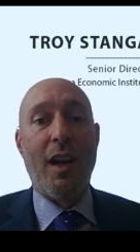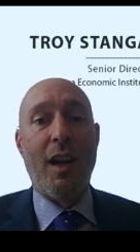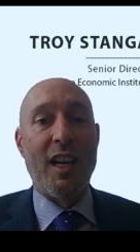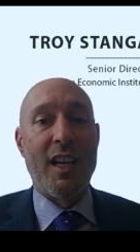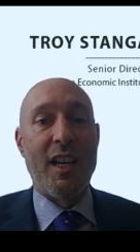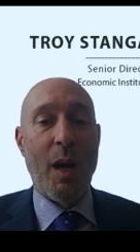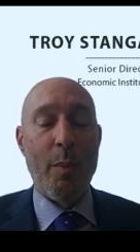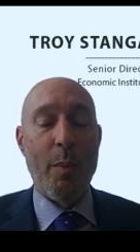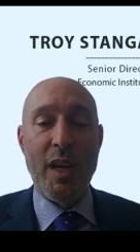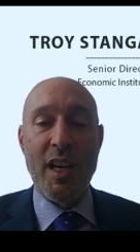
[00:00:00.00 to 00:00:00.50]

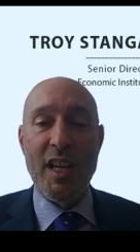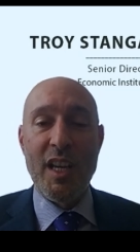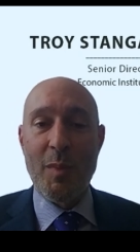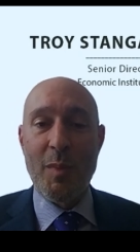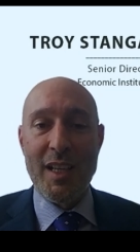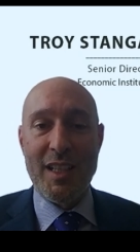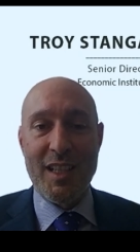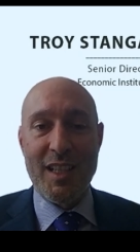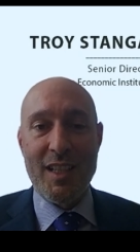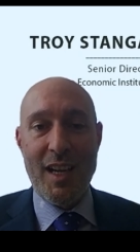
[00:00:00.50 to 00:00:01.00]
Companies
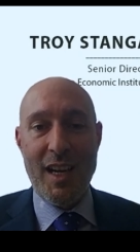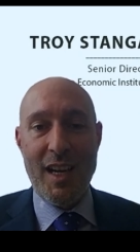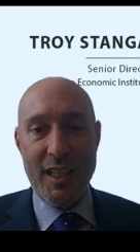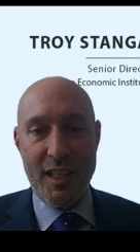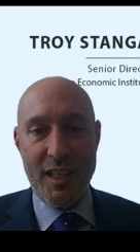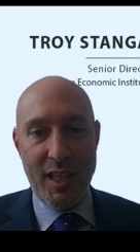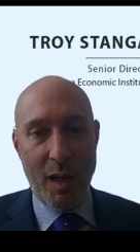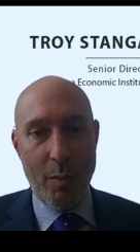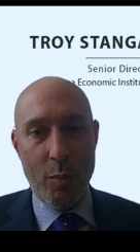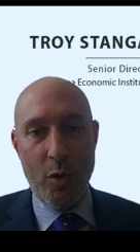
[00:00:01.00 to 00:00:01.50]
might decide to
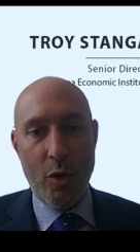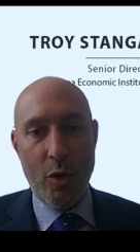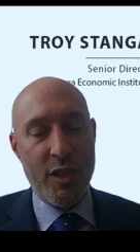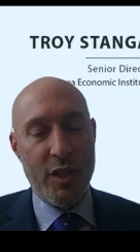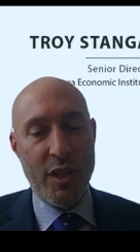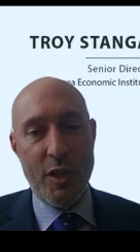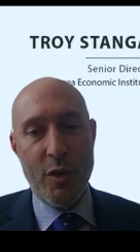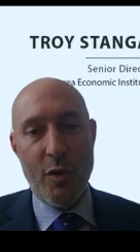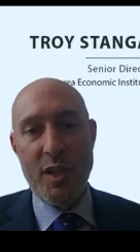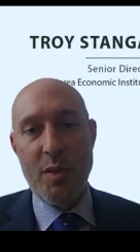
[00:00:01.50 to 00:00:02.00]
dump goods
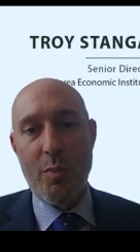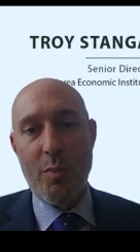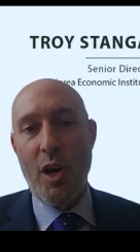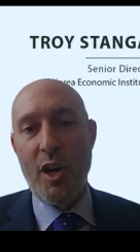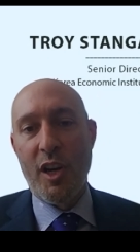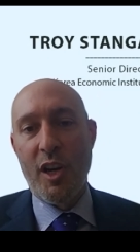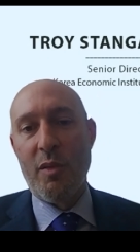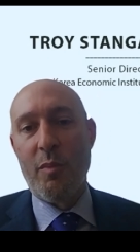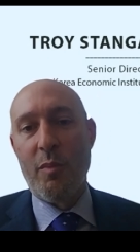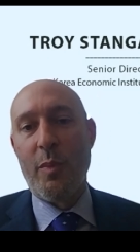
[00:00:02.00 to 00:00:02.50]
in the US
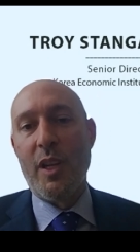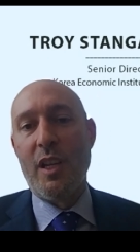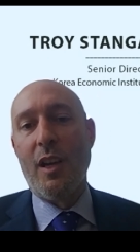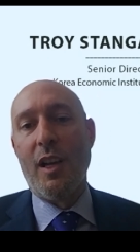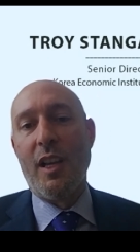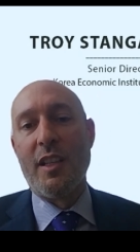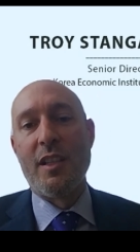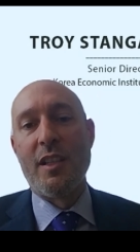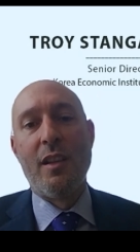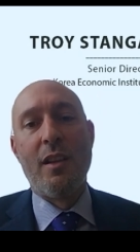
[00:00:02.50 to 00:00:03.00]
market
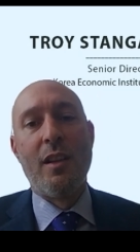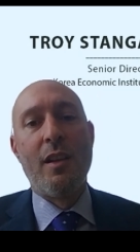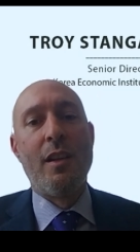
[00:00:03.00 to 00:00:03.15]
because